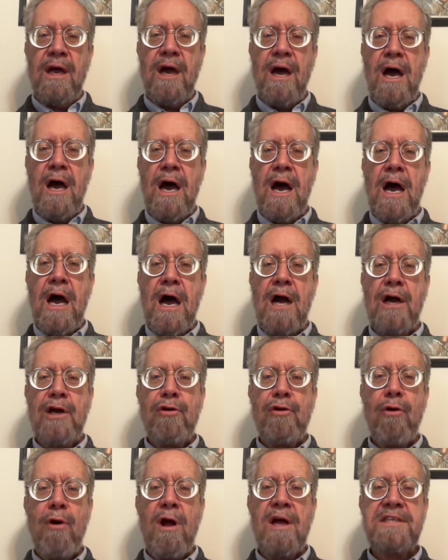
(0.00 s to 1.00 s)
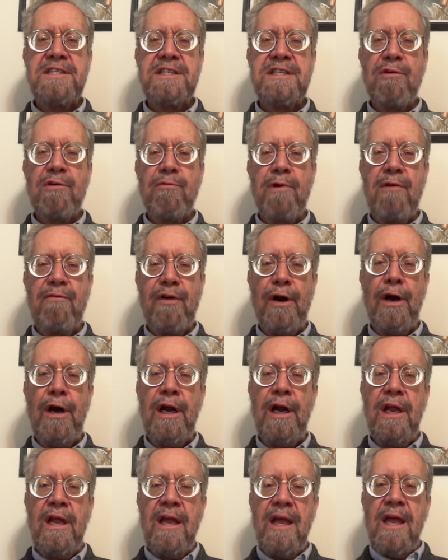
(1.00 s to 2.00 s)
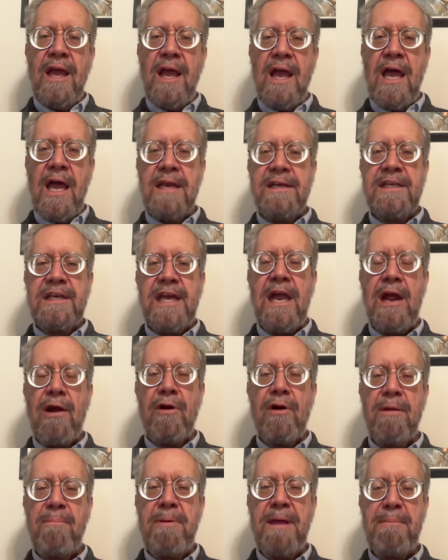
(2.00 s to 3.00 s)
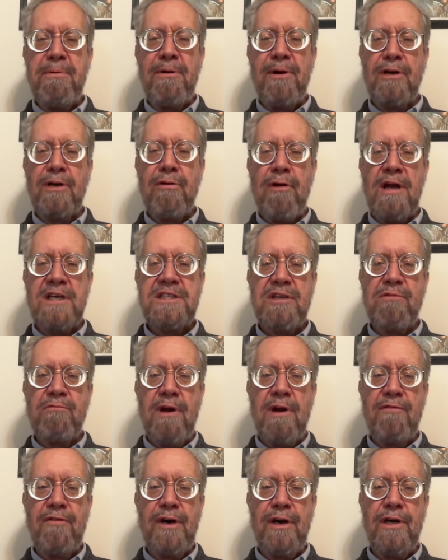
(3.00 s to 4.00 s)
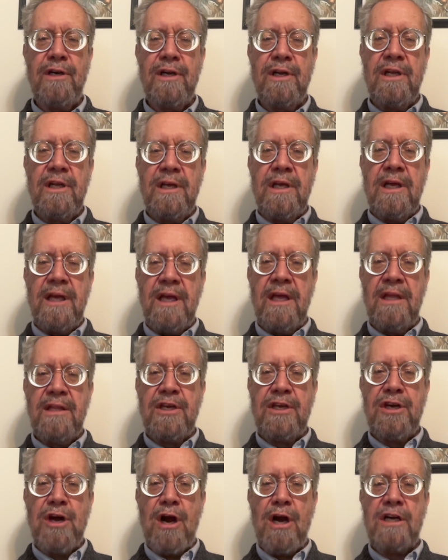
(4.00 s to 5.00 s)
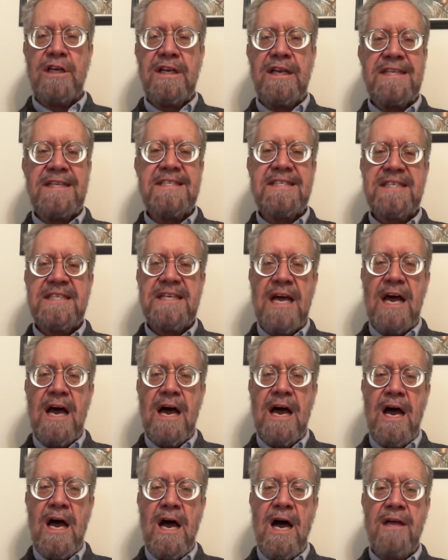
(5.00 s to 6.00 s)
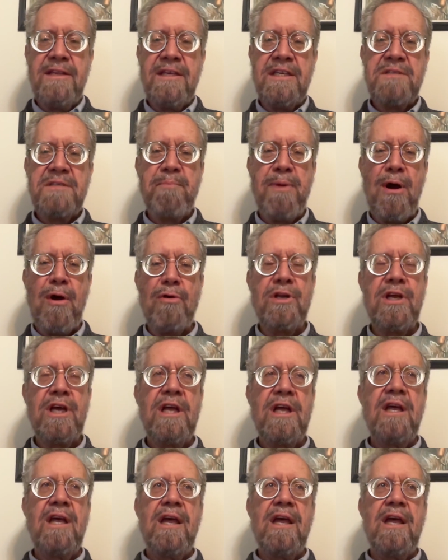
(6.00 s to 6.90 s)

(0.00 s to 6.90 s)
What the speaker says: across the river and carry people across the river in the darkness on this boat.